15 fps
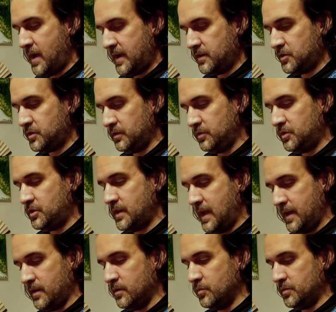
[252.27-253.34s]
banishing
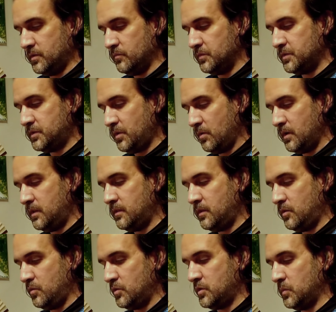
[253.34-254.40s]
shadows and restoring
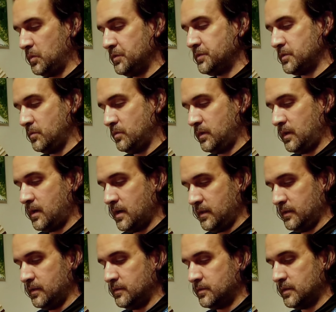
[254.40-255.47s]
the usual soothing
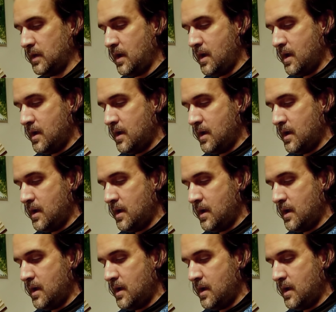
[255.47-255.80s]
colors.